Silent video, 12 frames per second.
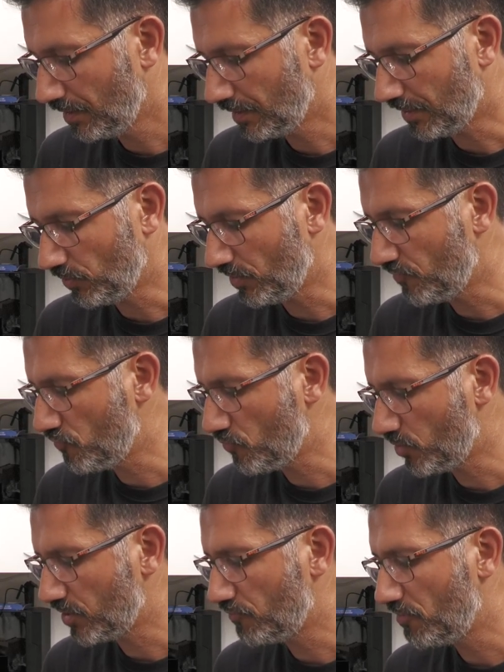Because what
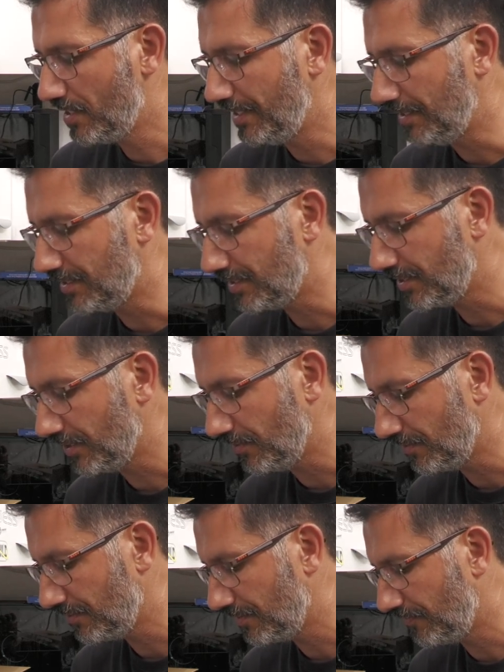you really need to
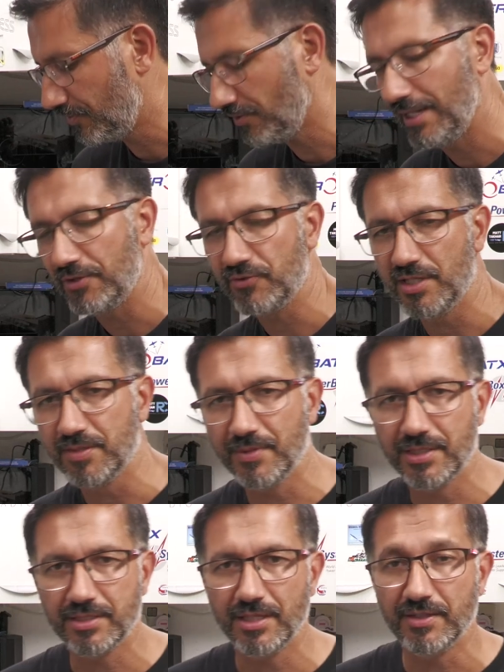do if you're trying out a
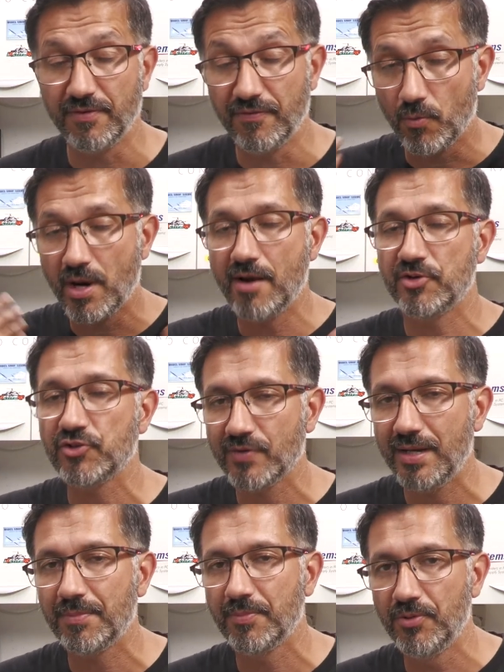transmitter is if you wear a
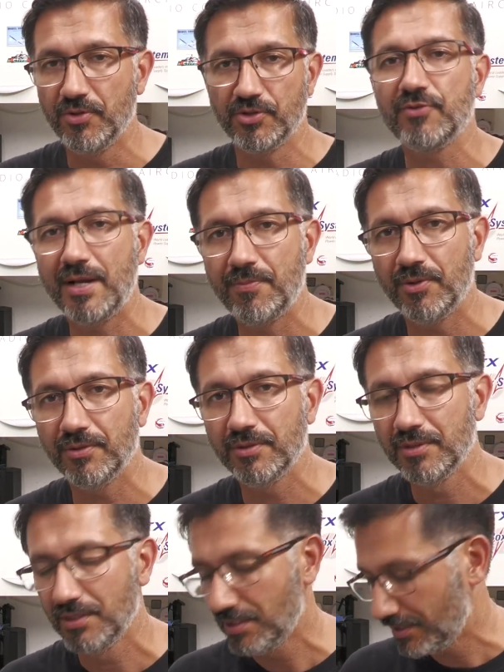strap, put the strap on,
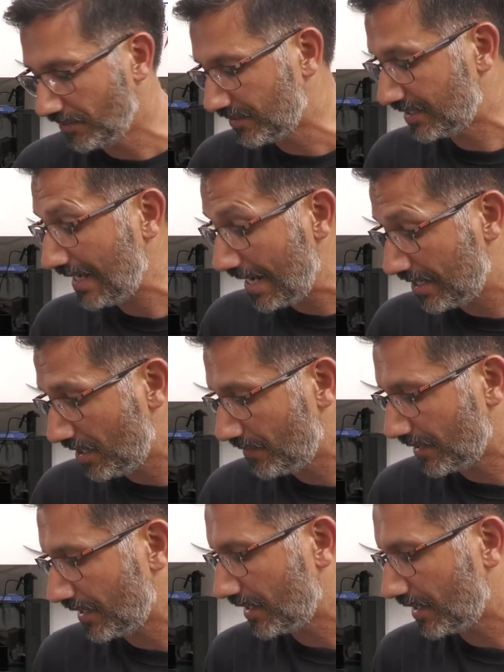stand up and get